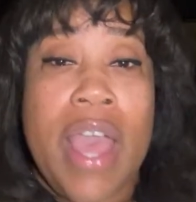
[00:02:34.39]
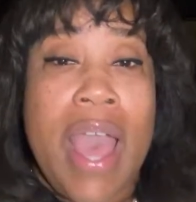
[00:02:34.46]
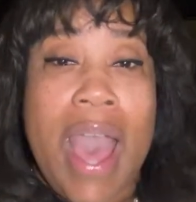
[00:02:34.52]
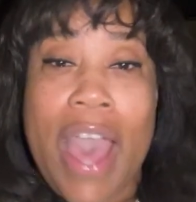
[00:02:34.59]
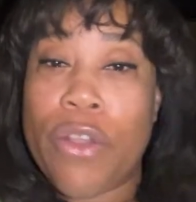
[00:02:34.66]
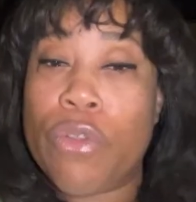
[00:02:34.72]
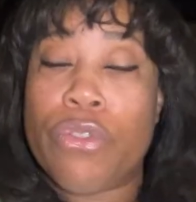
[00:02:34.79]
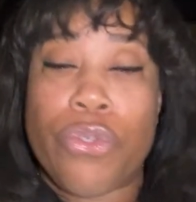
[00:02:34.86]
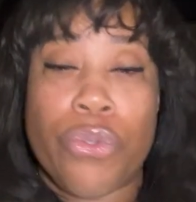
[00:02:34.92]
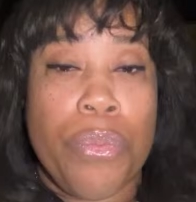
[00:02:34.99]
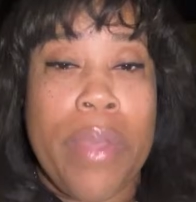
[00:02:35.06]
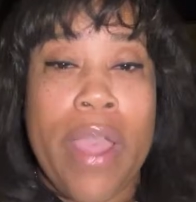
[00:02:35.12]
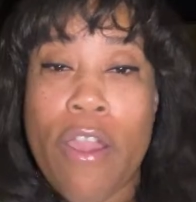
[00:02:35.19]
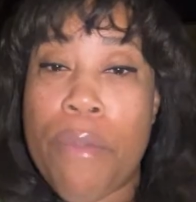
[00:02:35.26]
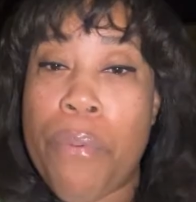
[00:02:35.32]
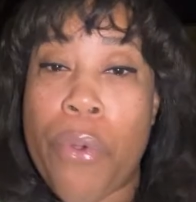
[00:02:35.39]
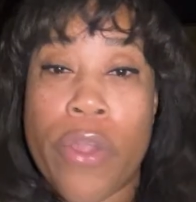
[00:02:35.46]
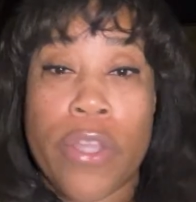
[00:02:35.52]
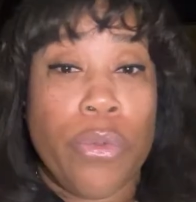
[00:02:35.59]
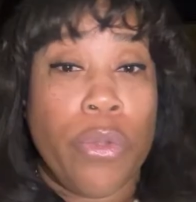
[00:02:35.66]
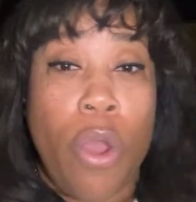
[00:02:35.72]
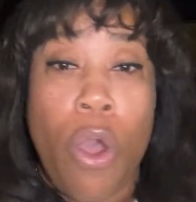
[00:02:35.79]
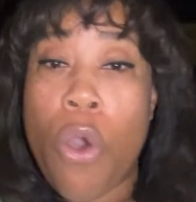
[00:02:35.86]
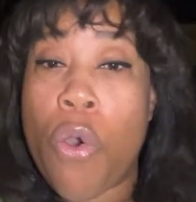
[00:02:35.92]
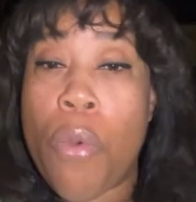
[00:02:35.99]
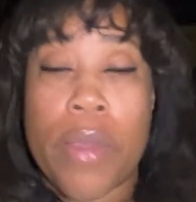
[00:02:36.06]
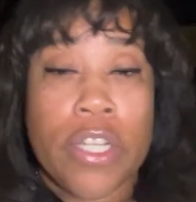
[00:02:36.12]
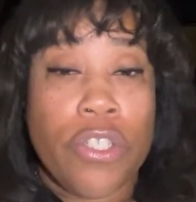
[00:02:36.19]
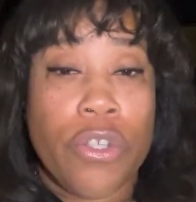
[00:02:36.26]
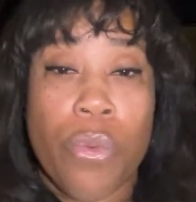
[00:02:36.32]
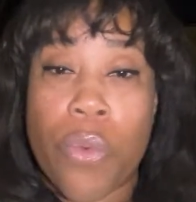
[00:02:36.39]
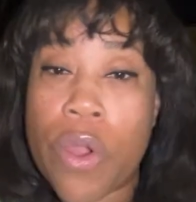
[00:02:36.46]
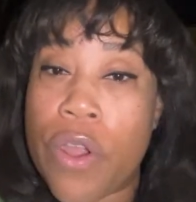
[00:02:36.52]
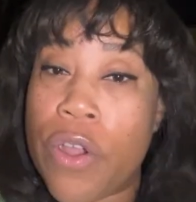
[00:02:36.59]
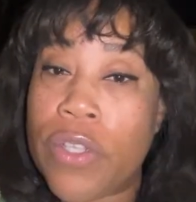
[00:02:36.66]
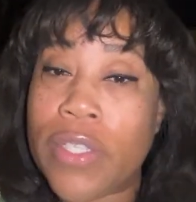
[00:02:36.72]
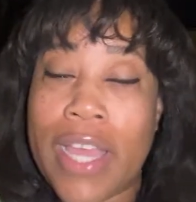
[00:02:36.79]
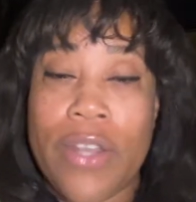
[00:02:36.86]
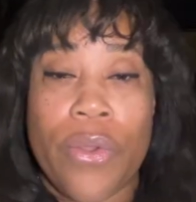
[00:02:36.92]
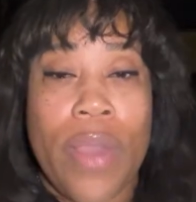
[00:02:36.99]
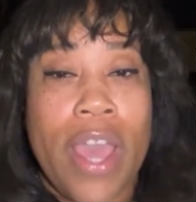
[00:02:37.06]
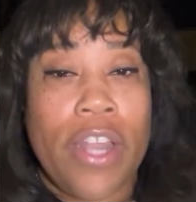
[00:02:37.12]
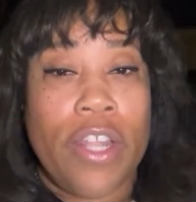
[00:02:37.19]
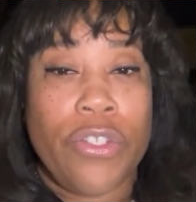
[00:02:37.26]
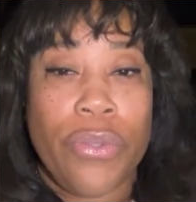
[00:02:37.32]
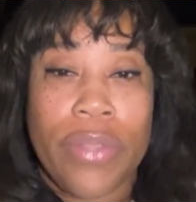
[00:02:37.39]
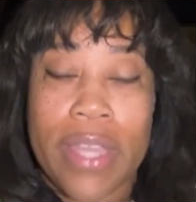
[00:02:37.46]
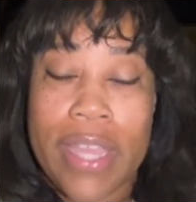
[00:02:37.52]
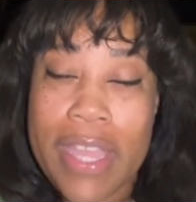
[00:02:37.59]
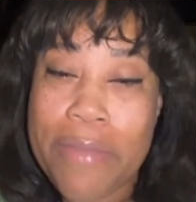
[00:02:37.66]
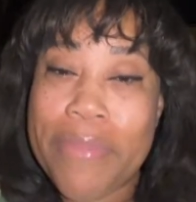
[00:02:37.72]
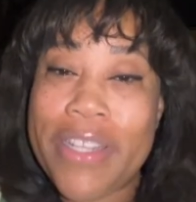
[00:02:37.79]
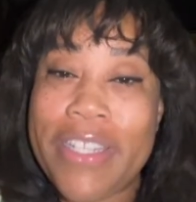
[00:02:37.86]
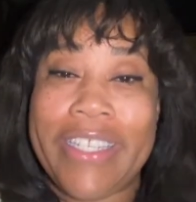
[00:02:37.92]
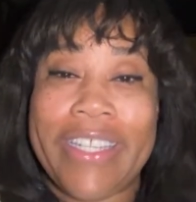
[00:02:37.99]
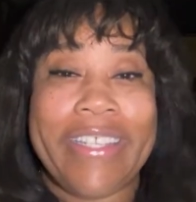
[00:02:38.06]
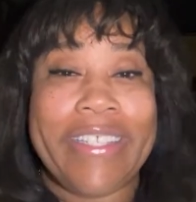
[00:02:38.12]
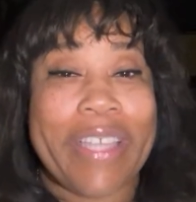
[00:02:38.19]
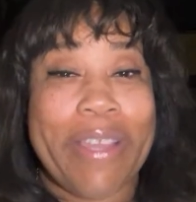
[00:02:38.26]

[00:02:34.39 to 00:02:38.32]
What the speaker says: I don't do PowerPoints with a whole bunch of words. I know how to do the images.